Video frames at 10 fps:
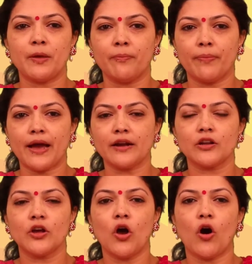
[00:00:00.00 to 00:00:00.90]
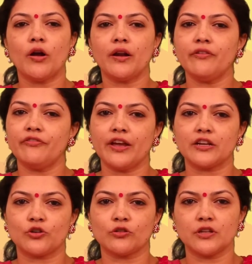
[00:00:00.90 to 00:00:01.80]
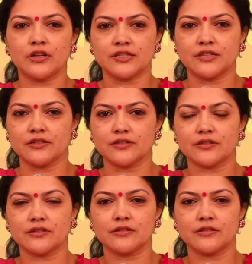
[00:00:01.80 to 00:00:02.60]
impact or effect on the listeners.